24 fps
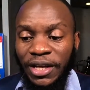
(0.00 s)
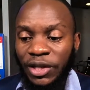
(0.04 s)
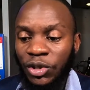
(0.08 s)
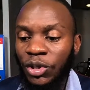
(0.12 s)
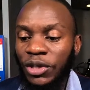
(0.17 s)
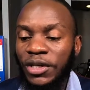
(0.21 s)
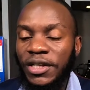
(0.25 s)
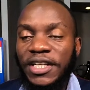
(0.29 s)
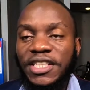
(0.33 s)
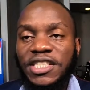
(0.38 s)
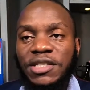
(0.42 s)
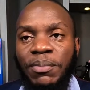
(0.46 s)

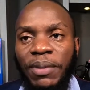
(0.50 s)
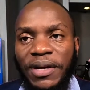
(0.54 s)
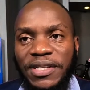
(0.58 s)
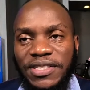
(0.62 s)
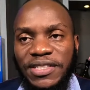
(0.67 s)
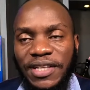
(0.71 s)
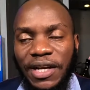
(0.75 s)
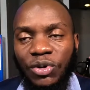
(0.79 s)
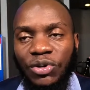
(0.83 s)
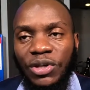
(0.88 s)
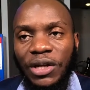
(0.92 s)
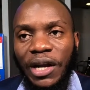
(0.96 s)
your taste buds
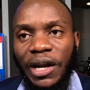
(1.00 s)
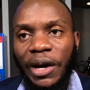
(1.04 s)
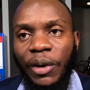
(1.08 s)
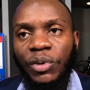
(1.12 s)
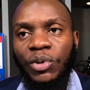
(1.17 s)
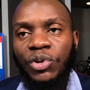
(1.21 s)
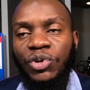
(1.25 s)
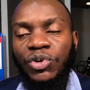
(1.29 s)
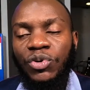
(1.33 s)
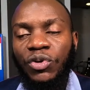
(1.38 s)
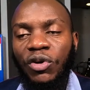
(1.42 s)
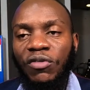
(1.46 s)
cannot allow
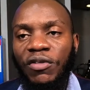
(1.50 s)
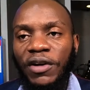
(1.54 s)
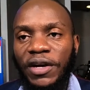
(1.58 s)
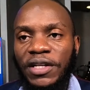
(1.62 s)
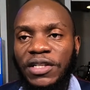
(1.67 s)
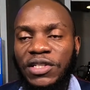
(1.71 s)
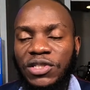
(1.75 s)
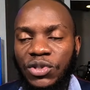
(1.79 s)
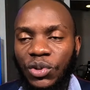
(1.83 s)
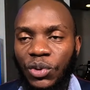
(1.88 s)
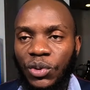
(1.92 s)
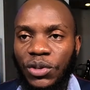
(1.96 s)
you to
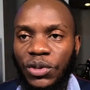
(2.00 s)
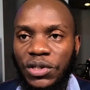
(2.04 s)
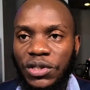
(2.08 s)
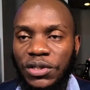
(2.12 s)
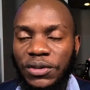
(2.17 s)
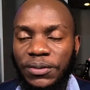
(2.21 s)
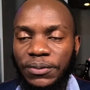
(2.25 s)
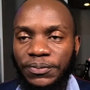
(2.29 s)
overeat salt.